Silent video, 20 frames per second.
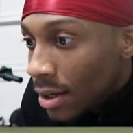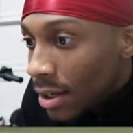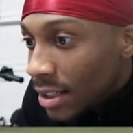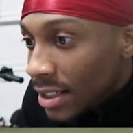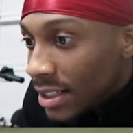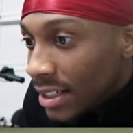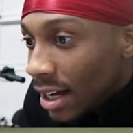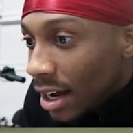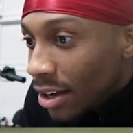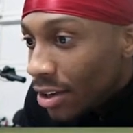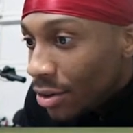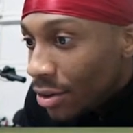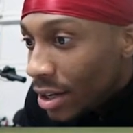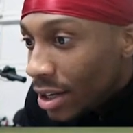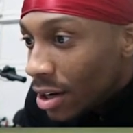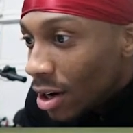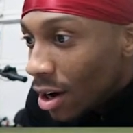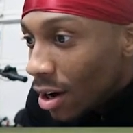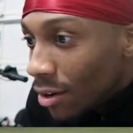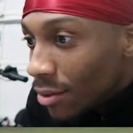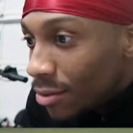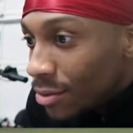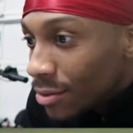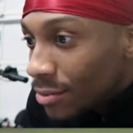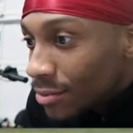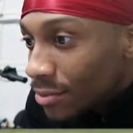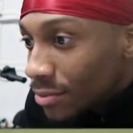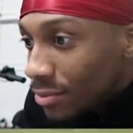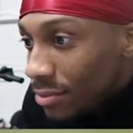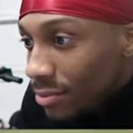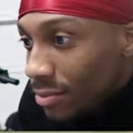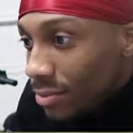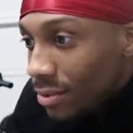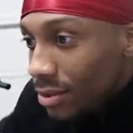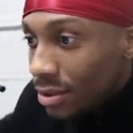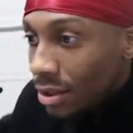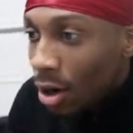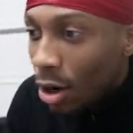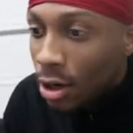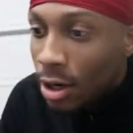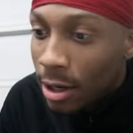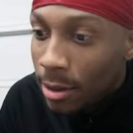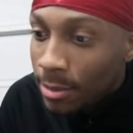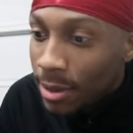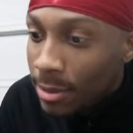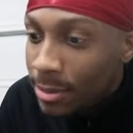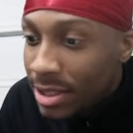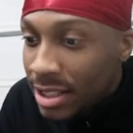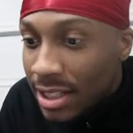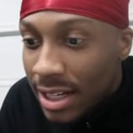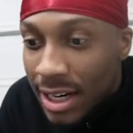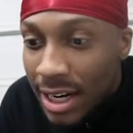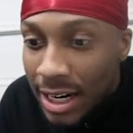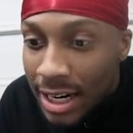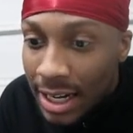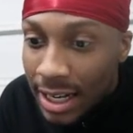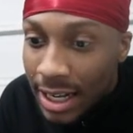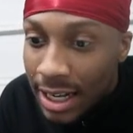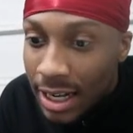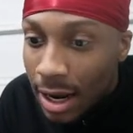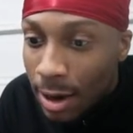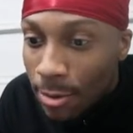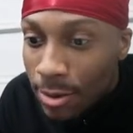Let's see how you get off. Hold up, let me see that again.